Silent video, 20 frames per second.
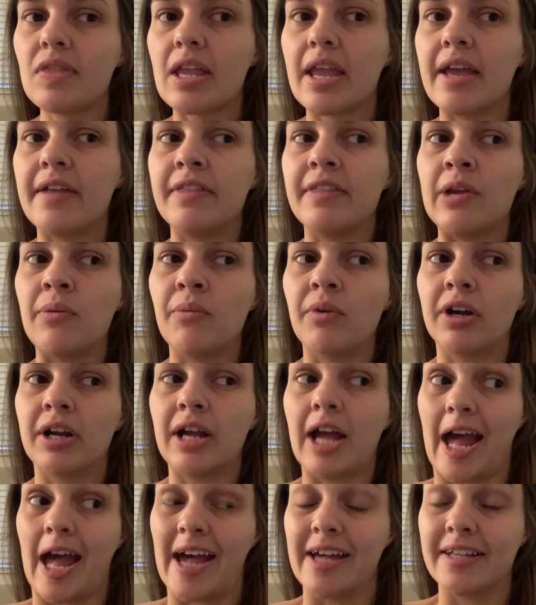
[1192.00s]
And they
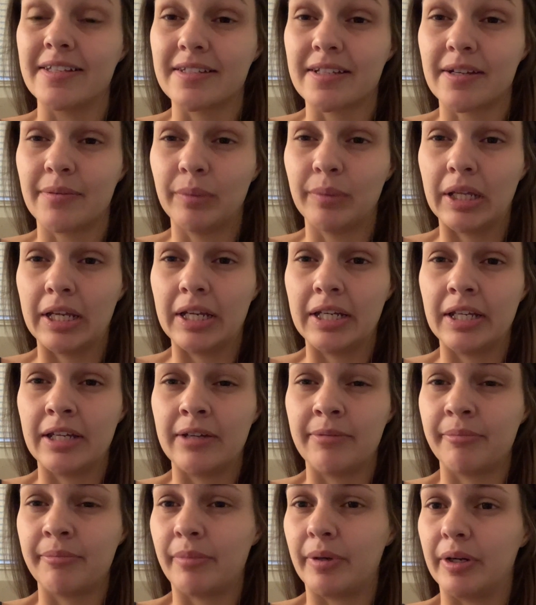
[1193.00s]
weren't as
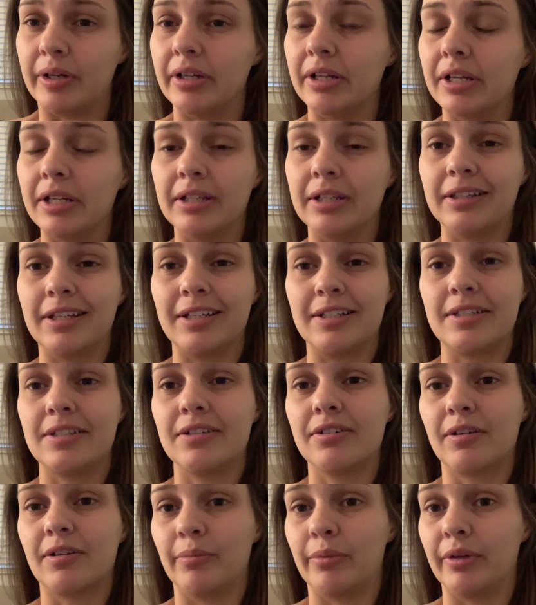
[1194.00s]
complaining, but they
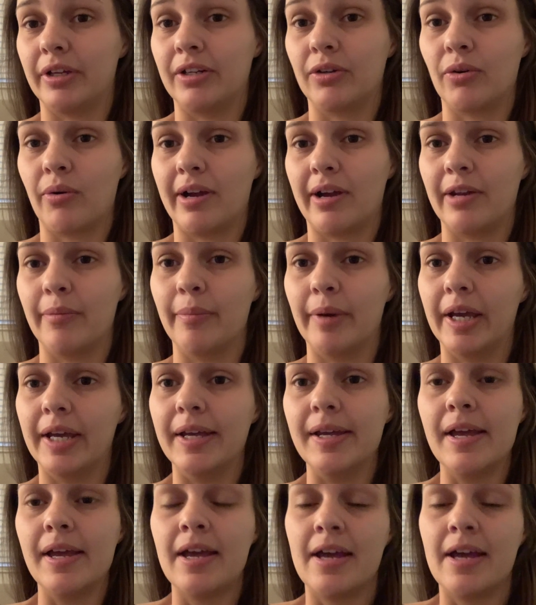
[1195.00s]
still complained quite a bit.